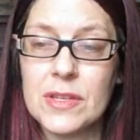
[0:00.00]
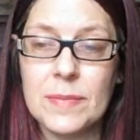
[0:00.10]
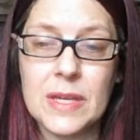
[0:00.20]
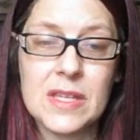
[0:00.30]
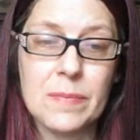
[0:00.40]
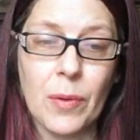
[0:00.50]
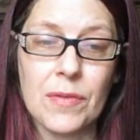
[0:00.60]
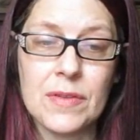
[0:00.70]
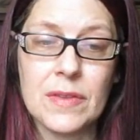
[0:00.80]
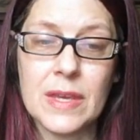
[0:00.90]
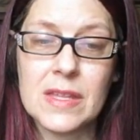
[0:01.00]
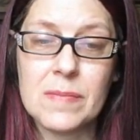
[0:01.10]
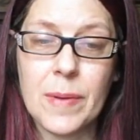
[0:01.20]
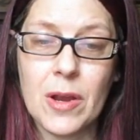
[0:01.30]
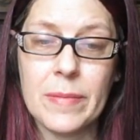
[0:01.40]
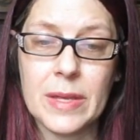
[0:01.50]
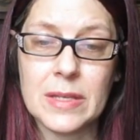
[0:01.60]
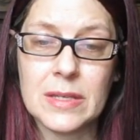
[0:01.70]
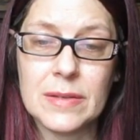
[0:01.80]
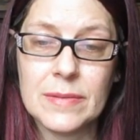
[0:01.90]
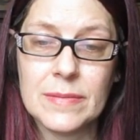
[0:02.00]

to be exposed to the experiment.